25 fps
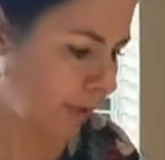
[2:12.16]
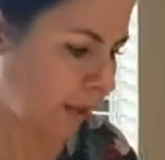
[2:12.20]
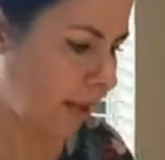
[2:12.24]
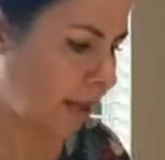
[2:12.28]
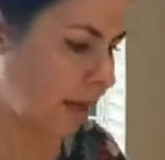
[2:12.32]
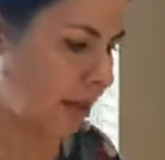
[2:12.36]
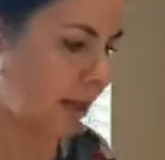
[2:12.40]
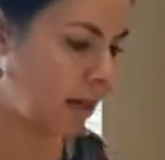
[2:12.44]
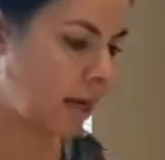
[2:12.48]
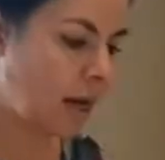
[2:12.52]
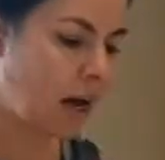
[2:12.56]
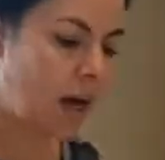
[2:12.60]

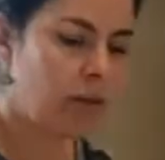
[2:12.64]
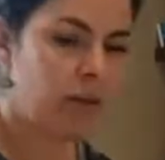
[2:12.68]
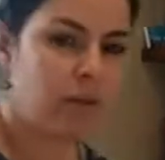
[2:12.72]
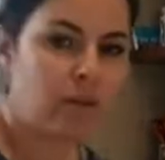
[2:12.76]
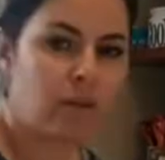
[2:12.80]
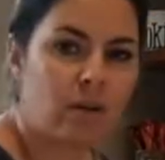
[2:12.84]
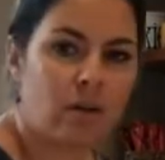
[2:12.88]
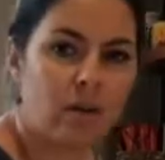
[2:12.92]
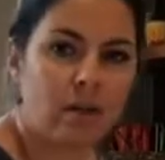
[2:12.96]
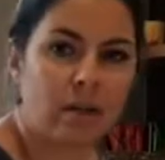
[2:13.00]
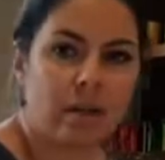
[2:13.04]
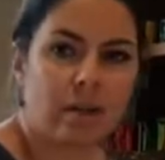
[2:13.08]
and now you
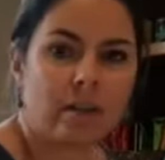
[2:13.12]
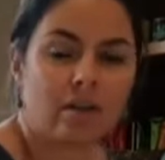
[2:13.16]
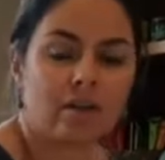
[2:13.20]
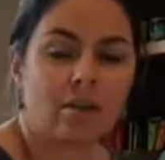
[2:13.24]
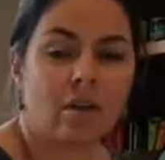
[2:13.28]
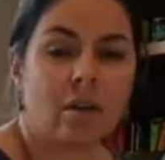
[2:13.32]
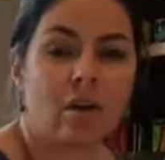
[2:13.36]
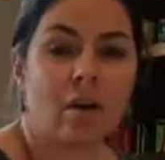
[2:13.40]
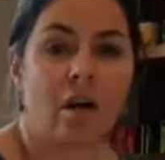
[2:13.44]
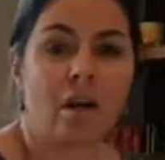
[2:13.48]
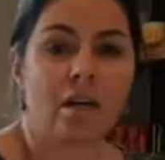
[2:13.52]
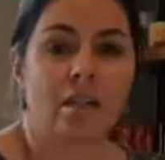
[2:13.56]
are going
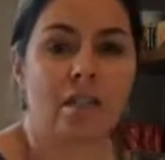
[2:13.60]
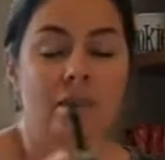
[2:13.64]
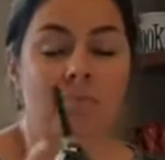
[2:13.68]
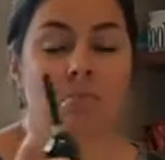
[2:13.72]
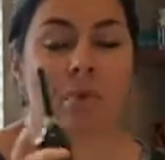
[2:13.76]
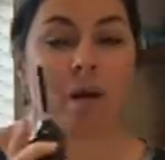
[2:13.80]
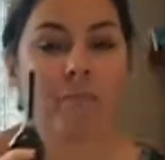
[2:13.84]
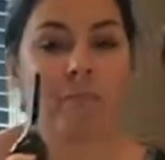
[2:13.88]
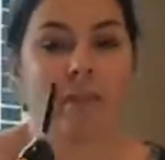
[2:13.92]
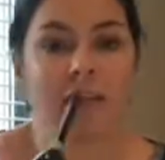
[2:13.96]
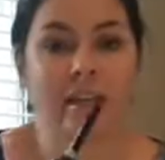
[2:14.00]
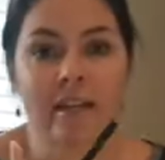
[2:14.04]
to ask
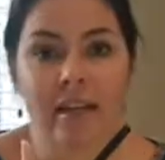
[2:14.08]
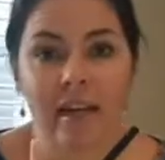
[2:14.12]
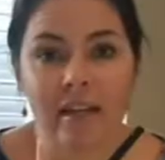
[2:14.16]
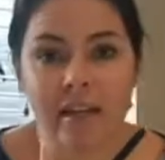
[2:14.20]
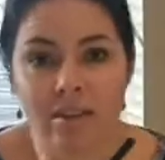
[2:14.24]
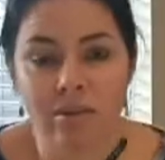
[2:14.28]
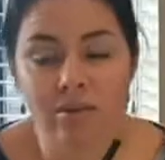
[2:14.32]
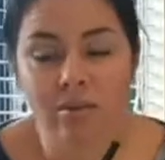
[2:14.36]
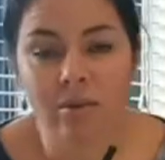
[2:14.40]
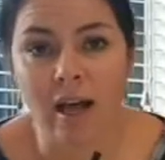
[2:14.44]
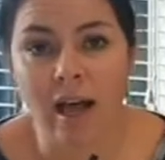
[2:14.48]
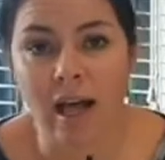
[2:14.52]
mommy and
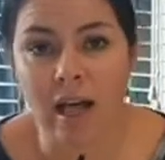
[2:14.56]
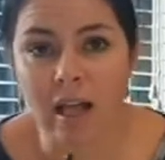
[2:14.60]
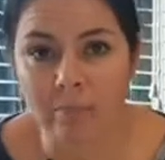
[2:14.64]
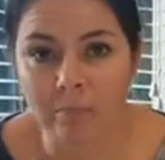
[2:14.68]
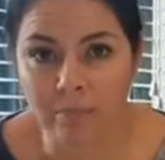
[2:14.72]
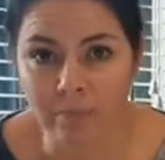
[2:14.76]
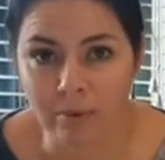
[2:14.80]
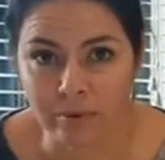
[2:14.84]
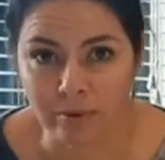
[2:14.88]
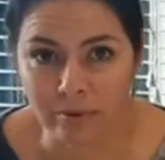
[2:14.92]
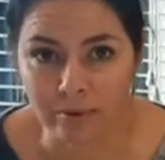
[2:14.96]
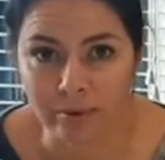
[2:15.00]
daddy to
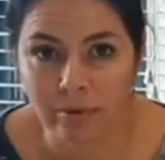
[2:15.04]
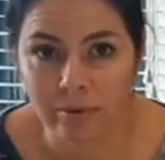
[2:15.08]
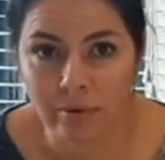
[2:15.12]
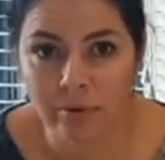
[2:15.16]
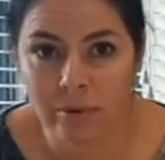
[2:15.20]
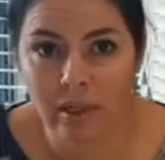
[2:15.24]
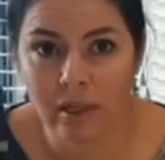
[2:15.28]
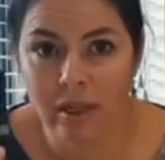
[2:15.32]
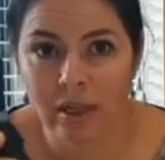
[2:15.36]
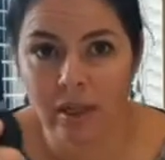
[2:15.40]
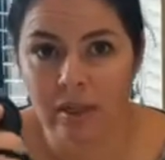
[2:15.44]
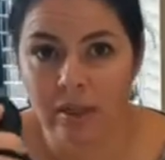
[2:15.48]
help you.
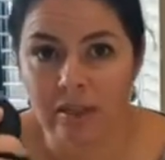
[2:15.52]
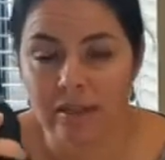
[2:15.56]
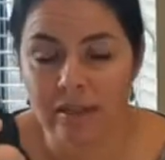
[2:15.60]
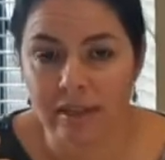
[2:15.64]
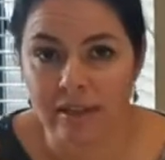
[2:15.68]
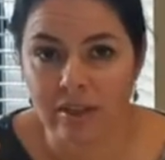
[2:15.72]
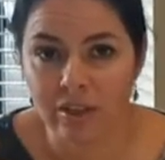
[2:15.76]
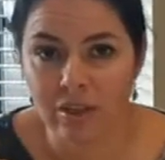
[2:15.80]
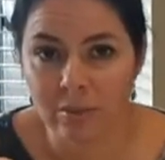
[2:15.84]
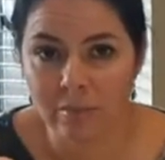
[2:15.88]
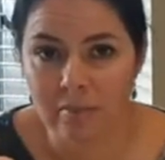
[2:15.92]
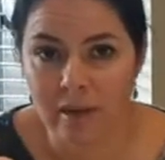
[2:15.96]

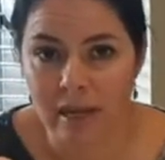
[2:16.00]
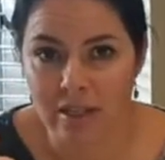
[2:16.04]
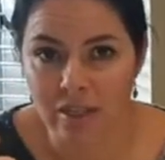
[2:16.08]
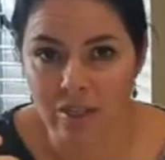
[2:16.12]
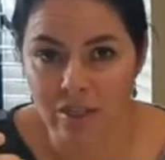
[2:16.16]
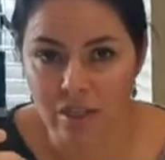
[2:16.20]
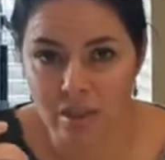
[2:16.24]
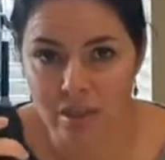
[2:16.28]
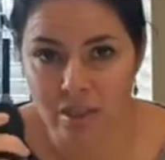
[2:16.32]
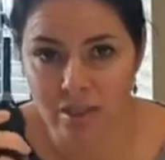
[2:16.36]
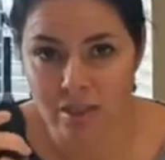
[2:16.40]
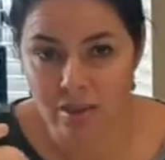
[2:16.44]
Take your
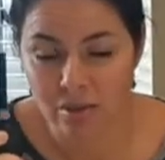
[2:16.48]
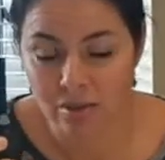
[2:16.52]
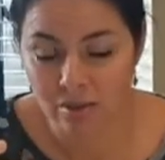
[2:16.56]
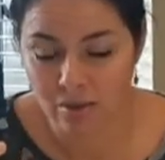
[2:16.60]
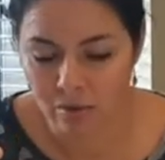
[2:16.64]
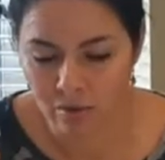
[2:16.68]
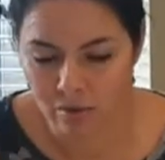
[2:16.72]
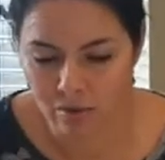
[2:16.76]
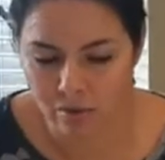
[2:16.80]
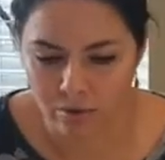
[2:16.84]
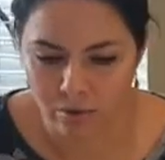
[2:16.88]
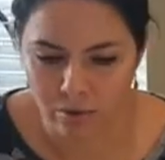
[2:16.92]
matches
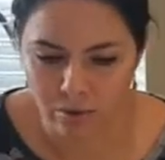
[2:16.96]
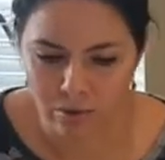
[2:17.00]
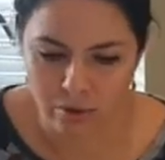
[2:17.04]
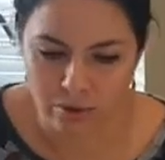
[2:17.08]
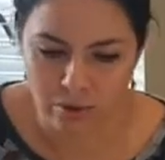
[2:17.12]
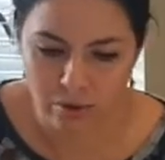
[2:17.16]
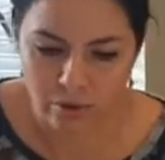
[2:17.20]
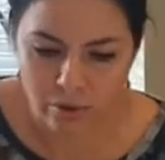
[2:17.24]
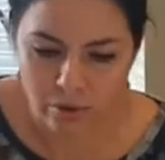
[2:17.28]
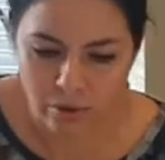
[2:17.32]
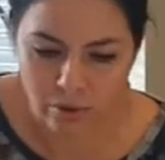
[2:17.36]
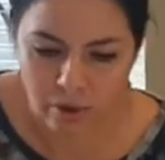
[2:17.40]
or
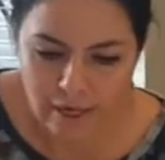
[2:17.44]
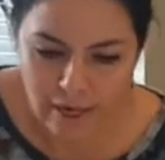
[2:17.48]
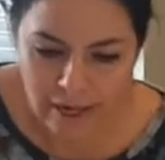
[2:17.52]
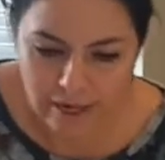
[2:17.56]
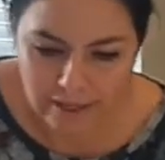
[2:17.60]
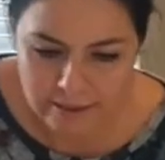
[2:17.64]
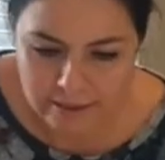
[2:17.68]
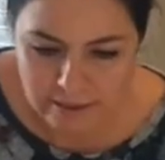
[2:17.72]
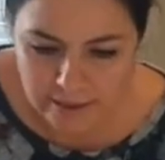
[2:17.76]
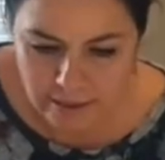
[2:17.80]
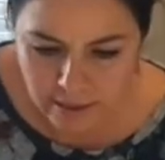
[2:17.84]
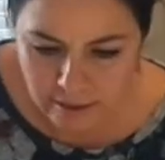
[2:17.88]
your
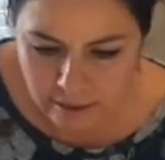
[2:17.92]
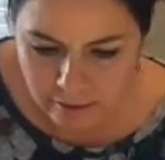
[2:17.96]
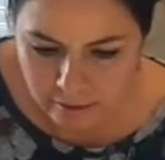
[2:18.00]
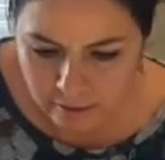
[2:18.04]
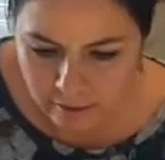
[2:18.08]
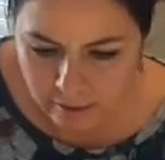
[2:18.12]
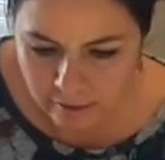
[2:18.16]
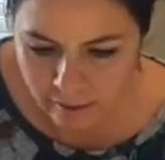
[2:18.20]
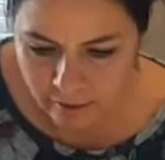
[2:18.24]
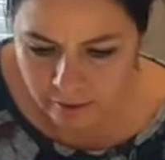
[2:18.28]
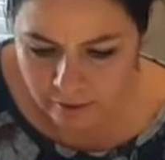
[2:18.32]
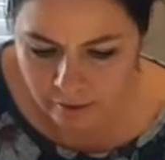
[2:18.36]
lighter,
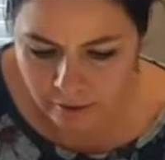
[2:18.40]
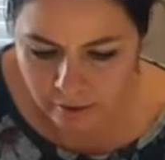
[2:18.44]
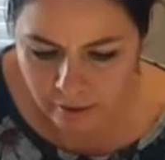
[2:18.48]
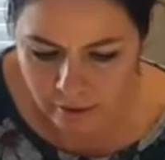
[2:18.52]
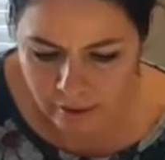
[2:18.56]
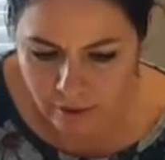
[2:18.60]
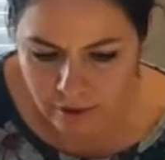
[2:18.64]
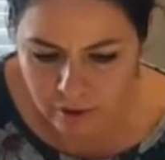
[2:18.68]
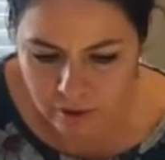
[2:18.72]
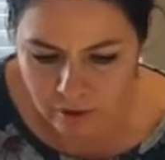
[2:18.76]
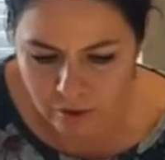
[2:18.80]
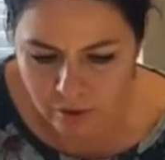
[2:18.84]

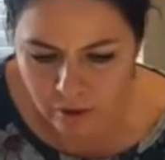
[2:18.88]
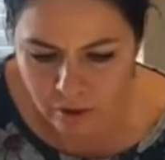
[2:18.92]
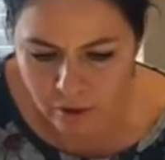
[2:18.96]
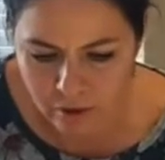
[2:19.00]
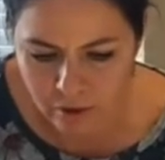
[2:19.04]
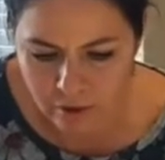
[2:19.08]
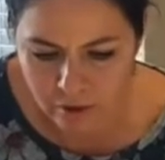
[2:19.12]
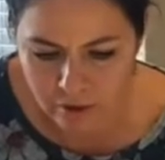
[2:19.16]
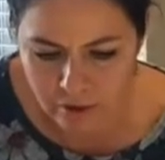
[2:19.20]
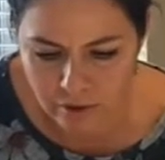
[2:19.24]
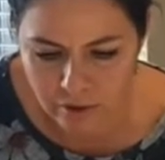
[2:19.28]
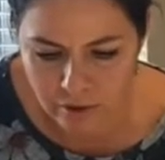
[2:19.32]
and you are
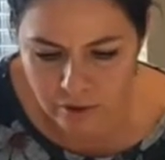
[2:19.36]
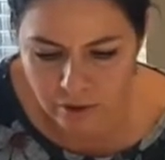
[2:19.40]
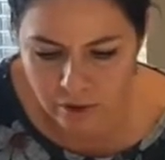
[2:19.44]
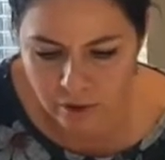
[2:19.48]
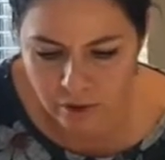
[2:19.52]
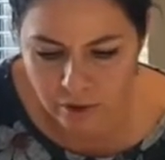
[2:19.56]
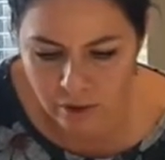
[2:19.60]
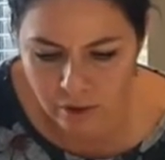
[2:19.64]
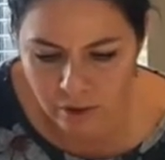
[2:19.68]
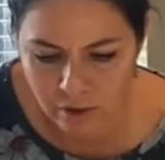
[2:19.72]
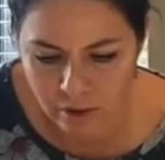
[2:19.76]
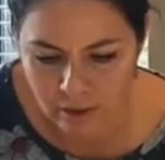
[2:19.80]
going
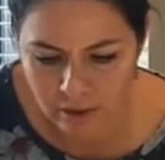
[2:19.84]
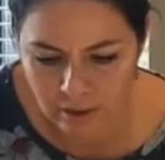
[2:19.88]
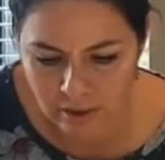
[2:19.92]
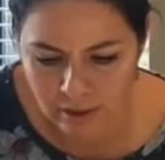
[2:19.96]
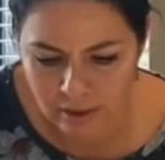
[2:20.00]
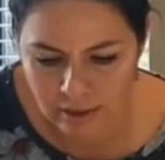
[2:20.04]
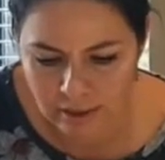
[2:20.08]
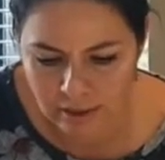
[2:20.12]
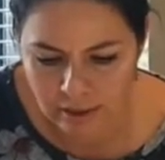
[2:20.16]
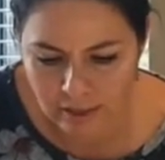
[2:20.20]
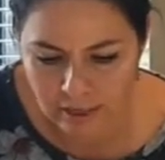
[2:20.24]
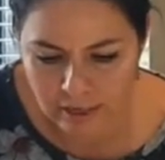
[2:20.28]
to
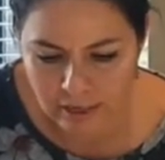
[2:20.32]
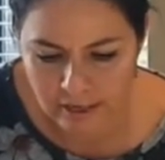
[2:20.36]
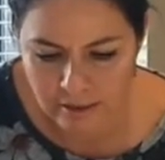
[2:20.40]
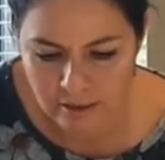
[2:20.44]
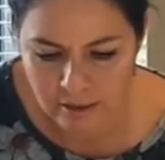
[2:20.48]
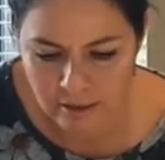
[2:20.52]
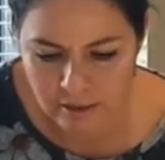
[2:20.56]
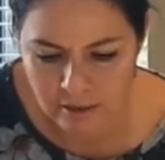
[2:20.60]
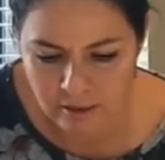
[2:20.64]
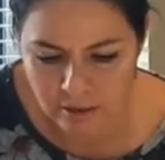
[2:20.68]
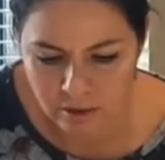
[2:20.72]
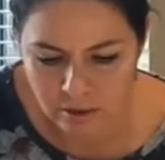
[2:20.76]
light
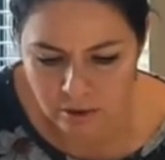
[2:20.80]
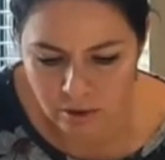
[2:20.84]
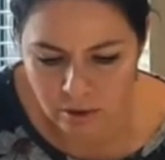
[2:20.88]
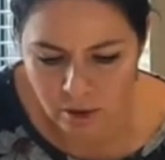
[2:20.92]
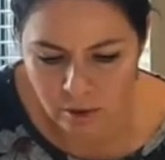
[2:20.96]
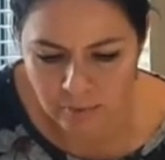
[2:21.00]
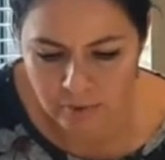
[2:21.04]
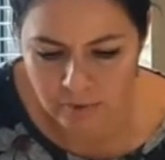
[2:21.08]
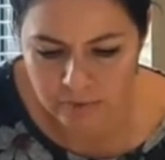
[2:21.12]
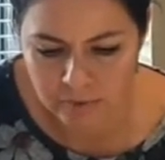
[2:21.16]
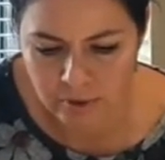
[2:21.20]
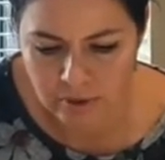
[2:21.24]
the
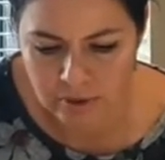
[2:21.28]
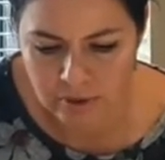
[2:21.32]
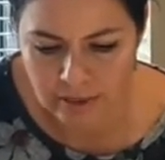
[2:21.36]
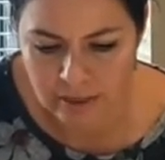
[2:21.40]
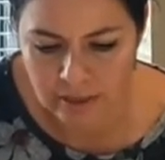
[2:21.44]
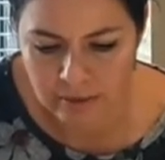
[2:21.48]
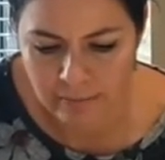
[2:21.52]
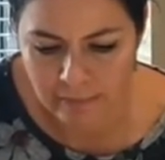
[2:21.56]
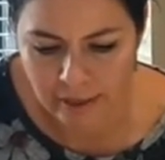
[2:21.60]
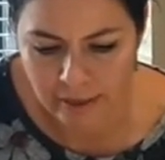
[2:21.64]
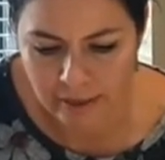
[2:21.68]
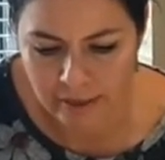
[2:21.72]
top of your
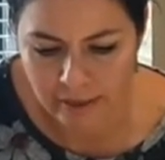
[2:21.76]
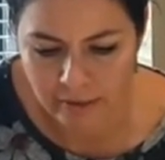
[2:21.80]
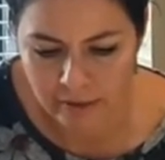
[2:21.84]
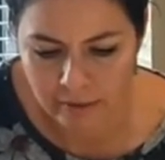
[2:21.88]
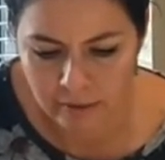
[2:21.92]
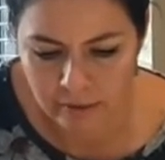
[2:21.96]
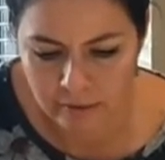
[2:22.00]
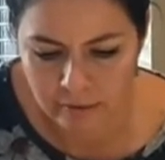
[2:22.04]
tea bag.